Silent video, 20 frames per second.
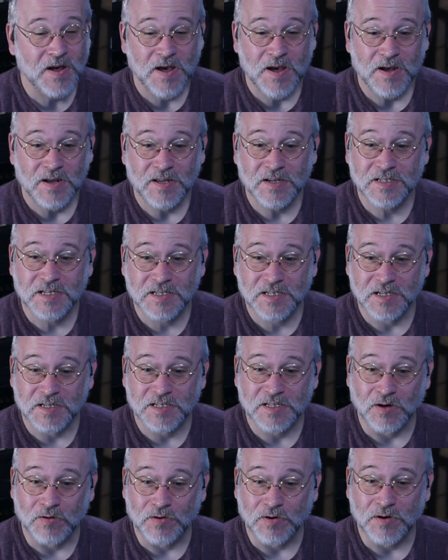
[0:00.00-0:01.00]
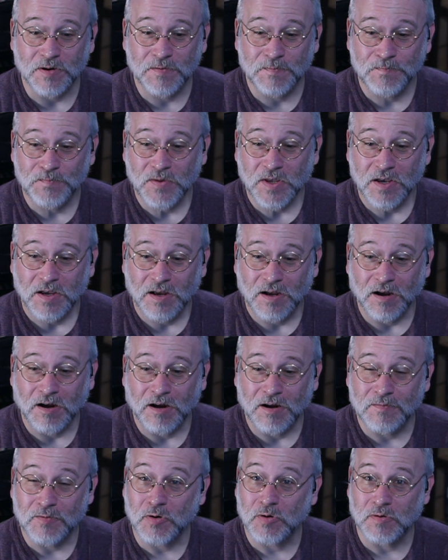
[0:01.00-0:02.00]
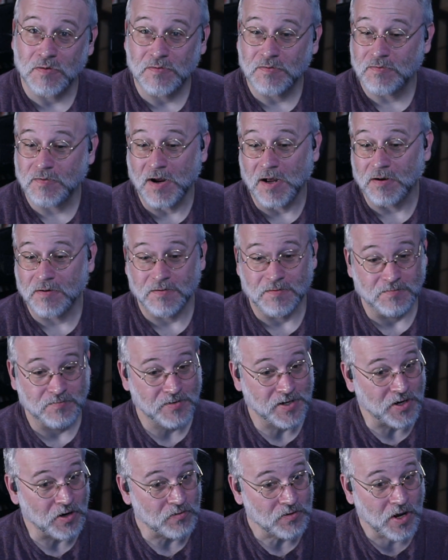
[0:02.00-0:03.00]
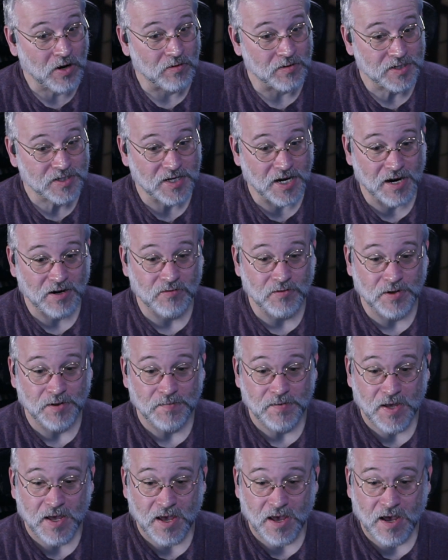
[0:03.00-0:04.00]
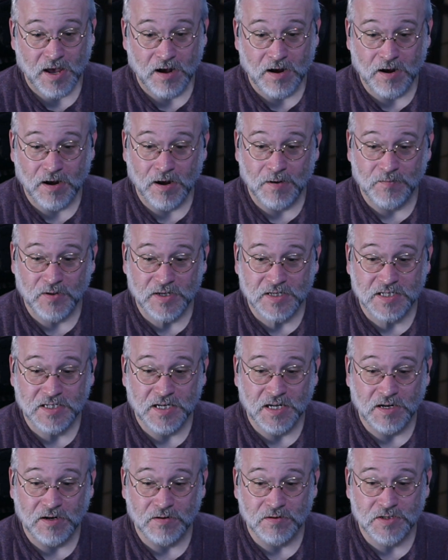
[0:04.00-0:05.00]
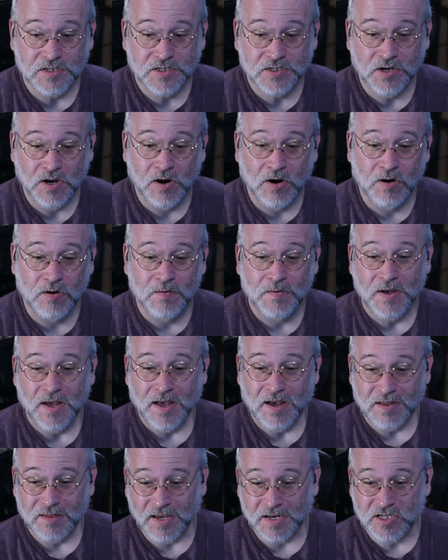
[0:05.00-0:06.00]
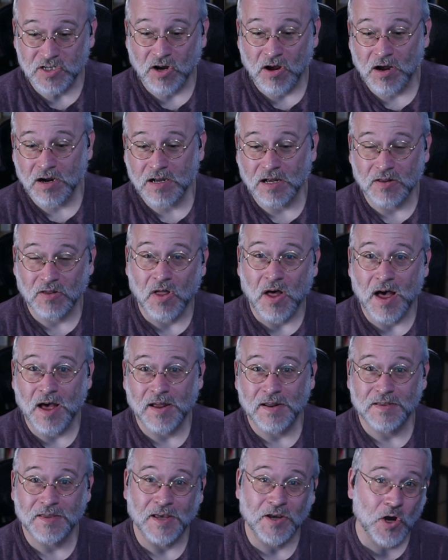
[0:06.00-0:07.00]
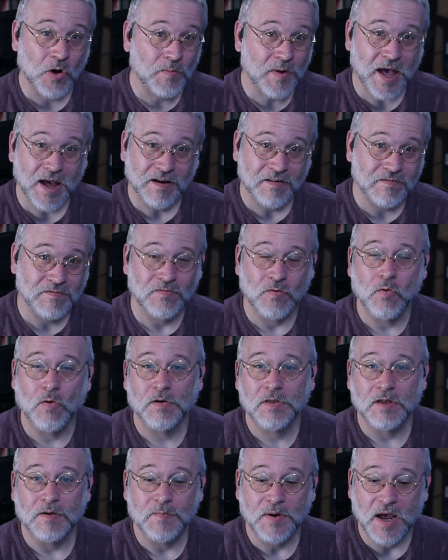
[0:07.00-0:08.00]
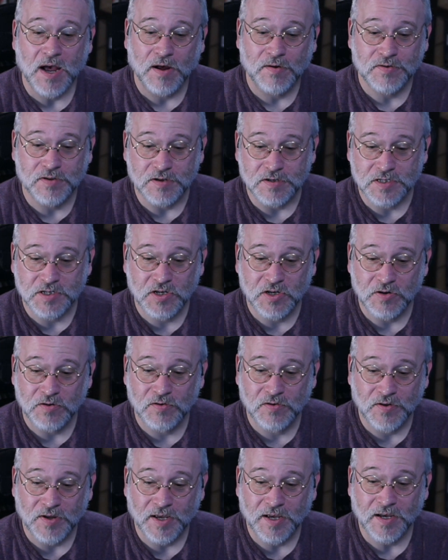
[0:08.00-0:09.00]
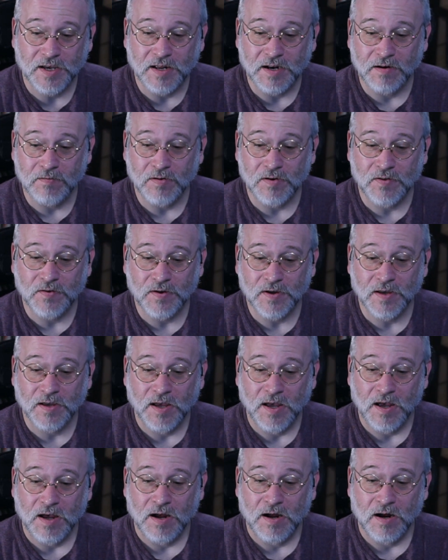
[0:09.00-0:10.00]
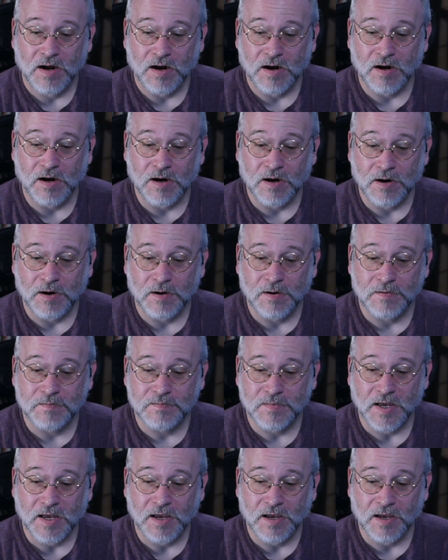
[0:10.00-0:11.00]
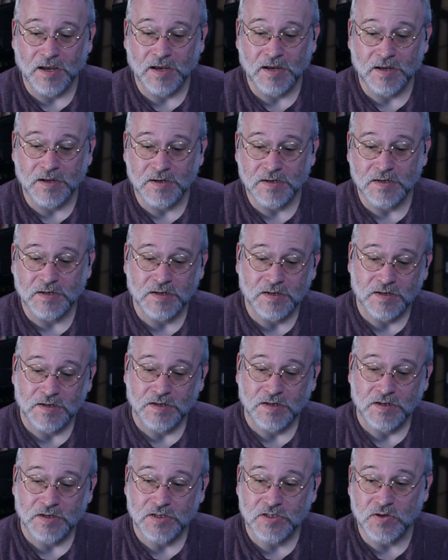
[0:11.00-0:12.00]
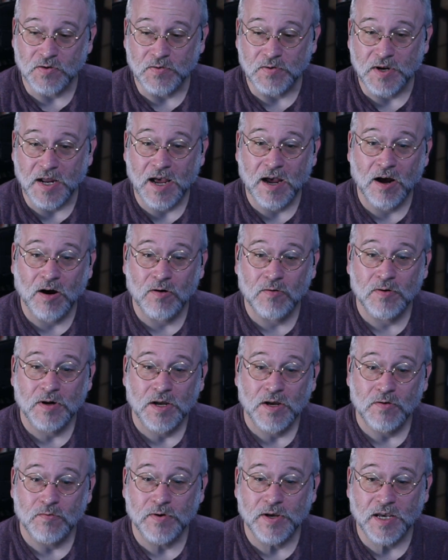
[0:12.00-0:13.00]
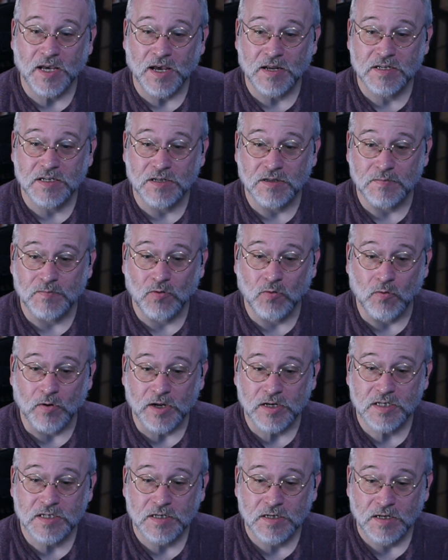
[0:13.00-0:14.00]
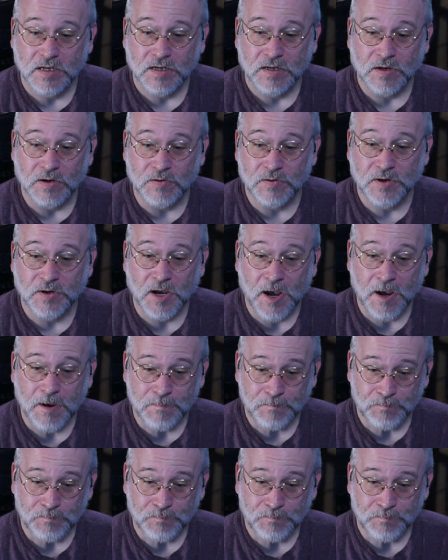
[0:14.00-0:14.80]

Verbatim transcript: this isn't so good. Um, or well, we don't know exactly. Um, let's see here. So they talk a lot. They go back and forth about this coup thing and everything. Um, and so now we get to the point. Okay.